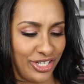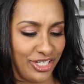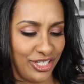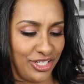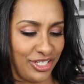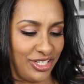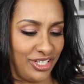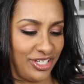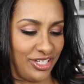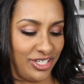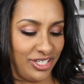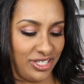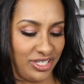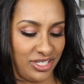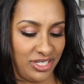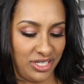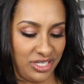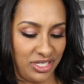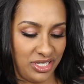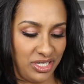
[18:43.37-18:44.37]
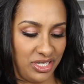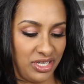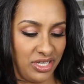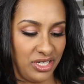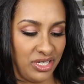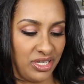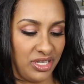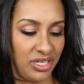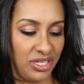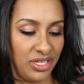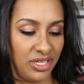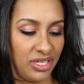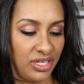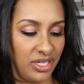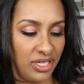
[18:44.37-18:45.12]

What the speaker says: (silence)